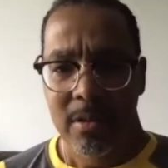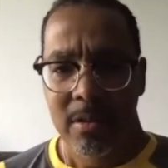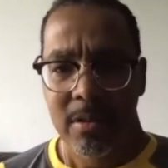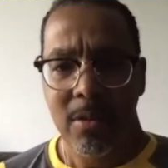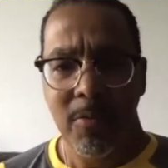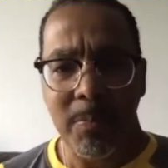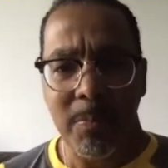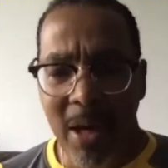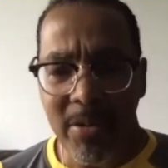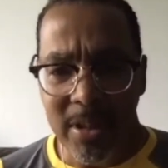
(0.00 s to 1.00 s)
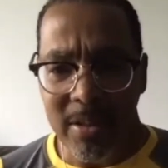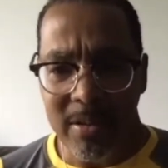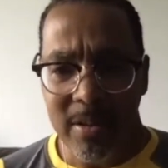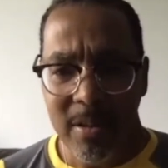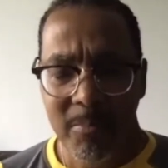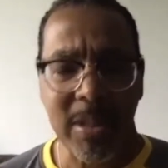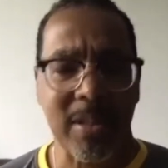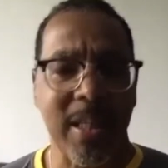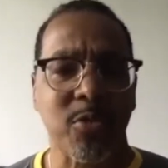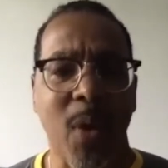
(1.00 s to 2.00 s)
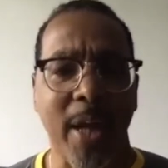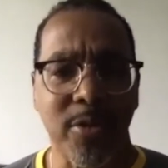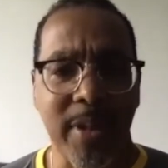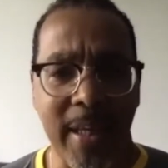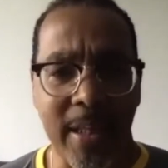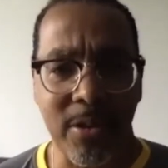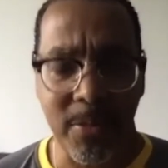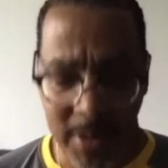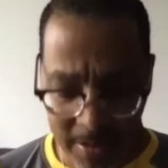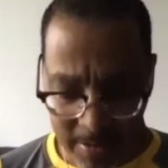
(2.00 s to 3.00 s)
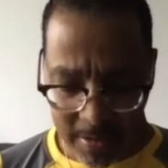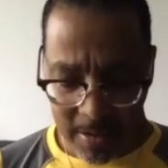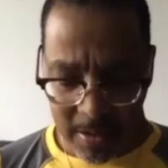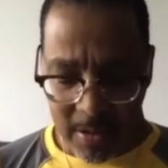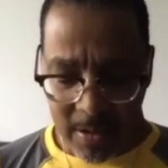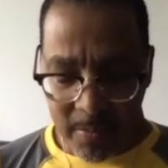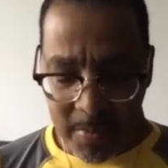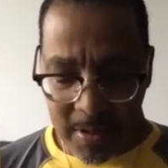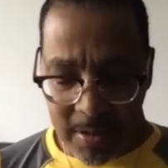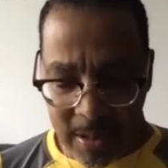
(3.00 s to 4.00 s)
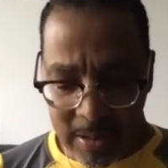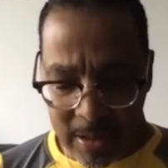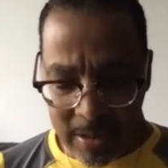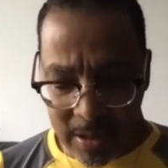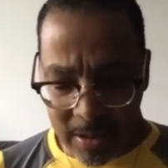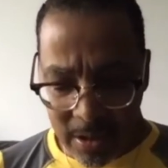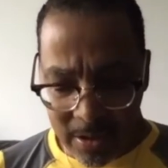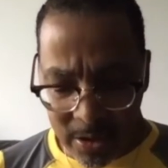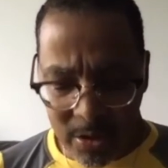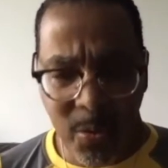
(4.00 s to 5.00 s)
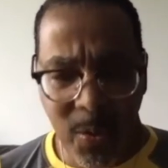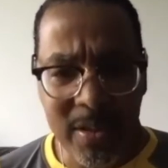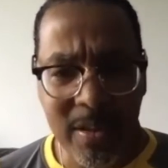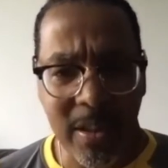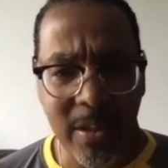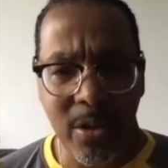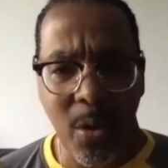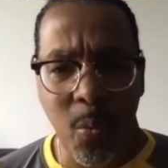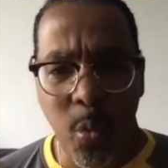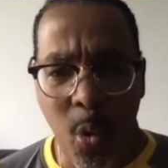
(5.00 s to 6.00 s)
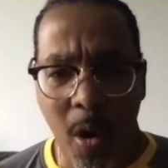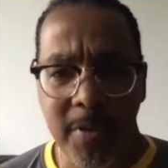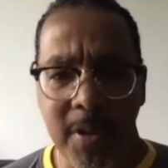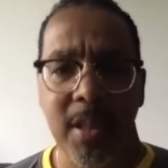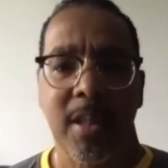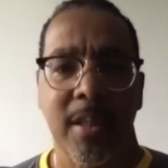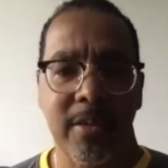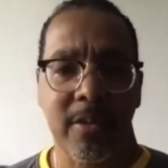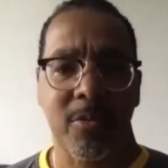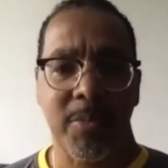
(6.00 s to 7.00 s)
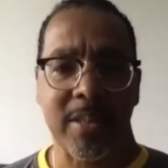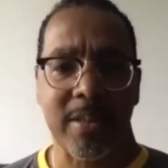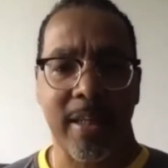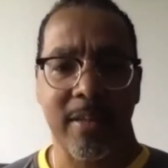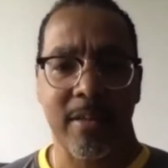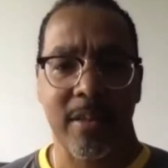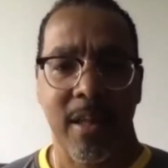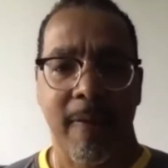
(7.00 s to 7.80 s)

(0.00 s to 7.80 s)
You're rebellious. That's why you can't do it. You're twisted, you're warped. Listen to me, saints.